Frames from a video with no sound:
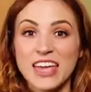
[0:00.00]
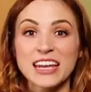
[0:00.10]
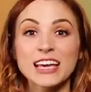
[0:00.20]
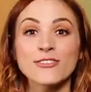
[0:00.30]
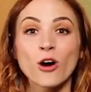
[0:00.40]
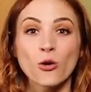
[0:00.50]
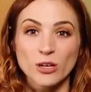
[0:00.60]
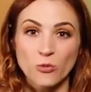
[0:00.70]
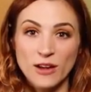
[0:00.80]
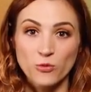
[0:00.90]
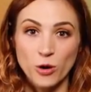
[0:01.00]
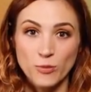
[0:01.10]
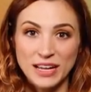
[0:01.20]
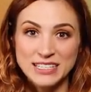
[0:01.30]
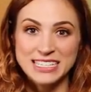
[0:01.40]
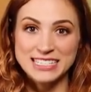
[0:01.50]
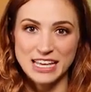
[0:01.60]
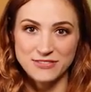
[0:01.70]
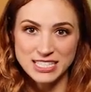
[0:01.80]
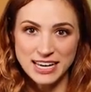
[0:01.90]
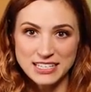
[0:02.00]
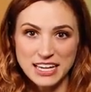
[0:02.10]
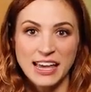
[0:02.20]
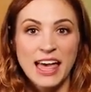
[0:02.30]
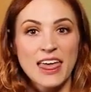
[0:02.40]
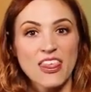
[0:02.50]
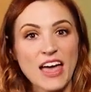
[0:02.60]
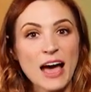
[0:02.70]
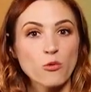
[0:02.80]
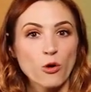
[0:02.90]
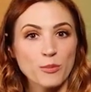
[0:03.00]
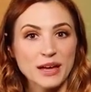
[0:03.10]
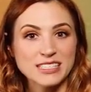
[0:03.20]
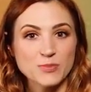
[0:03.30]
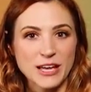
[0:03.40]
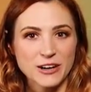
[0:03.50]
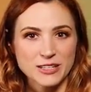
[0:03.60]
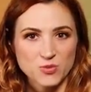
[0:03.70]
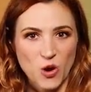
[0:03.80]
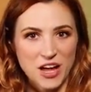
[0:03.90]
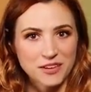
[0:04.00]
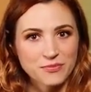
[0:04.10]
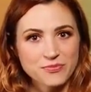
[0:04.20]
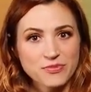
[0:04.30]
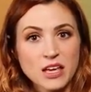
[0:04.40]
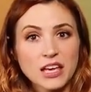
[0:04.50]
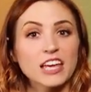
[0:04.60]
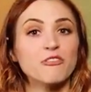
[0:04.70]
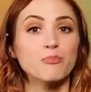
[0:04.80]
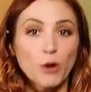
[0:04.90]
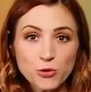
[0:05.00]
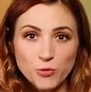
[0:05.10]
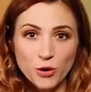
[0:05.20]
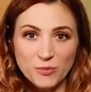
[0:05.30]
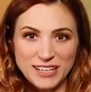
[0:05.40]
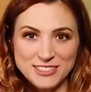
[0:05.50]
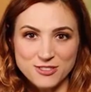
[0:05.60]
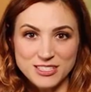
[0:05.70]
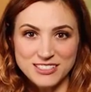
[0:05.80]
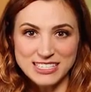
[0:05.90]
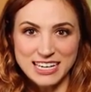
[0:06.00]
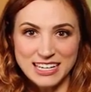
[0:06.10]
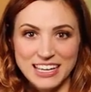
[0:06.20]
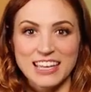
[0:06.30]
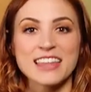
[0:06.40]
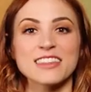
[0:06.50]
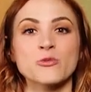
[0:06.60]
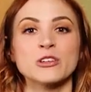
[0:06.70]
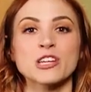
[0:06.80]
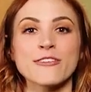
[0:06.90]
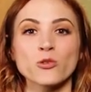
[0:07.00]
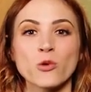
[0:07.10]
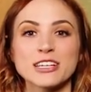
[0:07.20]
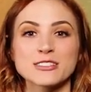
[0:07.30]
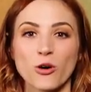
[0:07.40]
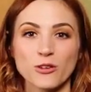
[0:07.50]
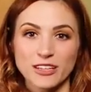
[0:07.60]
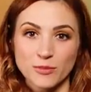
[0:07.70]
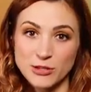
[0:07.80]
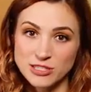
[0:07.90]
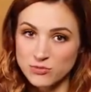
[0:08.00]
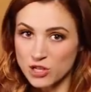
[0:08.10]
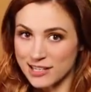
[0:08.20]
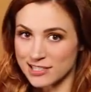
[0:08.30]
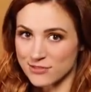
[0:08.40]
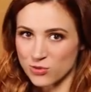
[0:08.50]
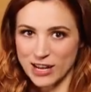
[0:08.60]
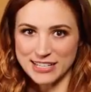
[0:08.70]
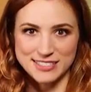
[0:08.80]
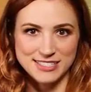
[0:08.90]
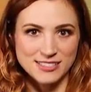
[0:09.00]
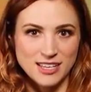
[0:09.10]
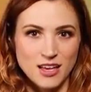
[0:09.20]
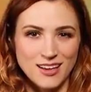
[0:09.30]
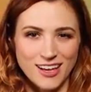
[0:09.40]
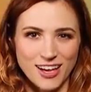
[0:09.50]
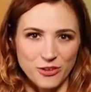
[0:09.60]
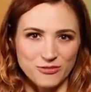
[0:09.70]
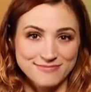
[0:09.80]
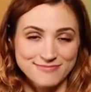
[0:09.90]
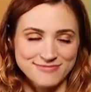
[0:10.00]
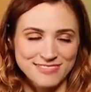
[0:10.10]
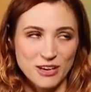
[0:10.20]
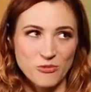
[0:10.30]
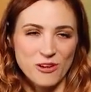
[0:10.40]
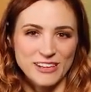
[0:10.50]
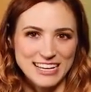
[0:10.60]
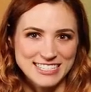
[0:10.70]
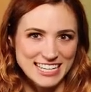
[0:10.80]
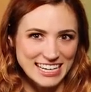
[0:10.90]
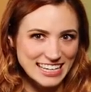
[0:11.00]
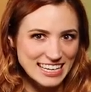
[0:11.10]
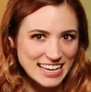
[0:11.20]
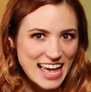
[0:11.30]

then if only one warband is left standing, that warband's player has won. If both warbands are still standing, then whichever one is holding the most objectives wins. Oh, and one last thing.